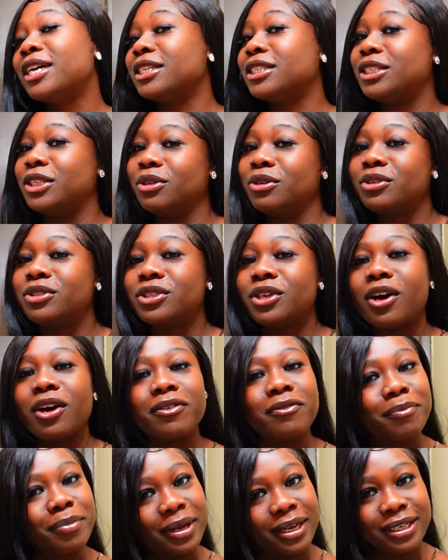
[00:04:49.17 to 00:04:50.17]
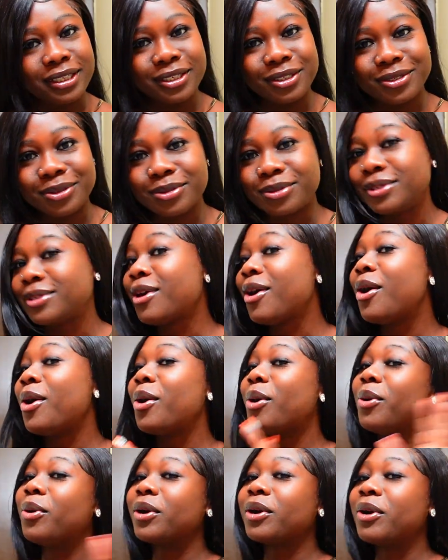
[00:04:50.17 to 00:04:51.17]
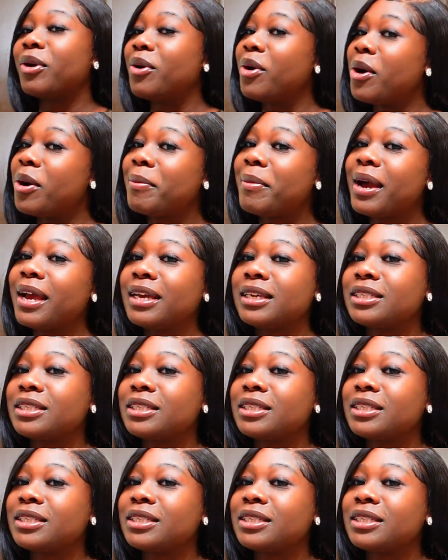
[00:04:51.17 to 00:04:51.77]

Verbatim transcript: Silk Soft Bundles, or go on my